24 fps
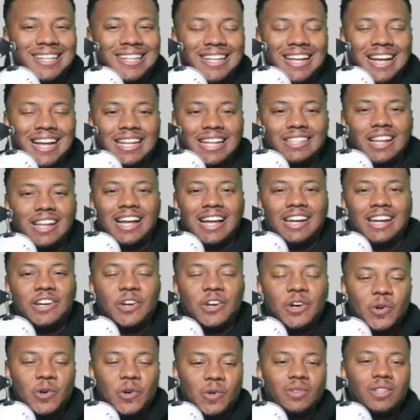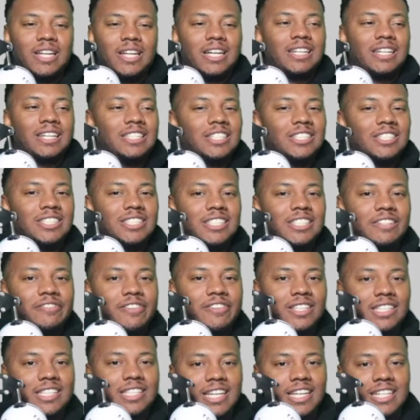I know that there's
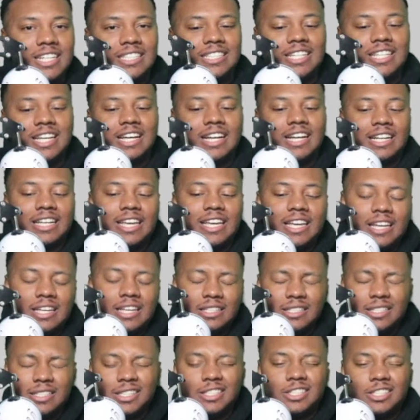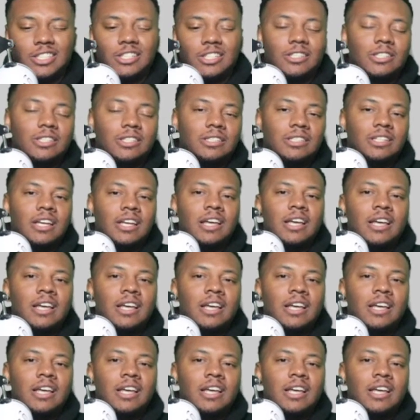different things that I can touch on.